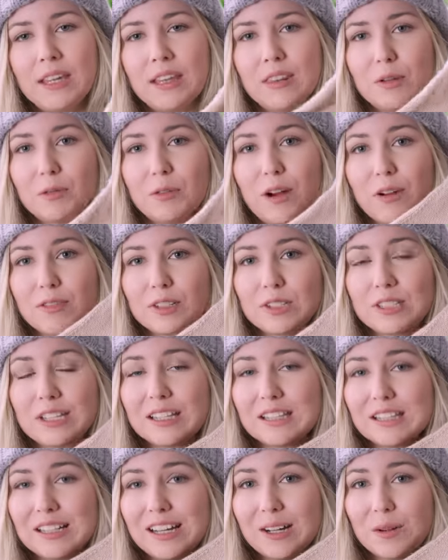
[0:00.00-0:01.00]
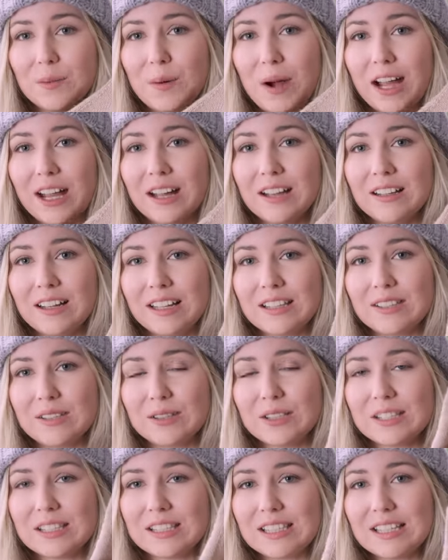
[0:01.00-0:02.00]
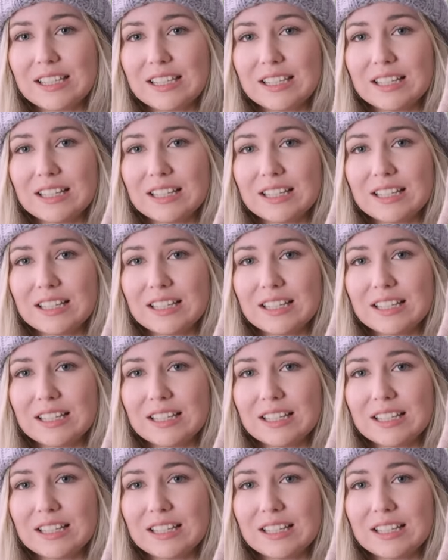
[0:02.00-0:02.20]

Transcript: The ruffle does take a while. As you can see,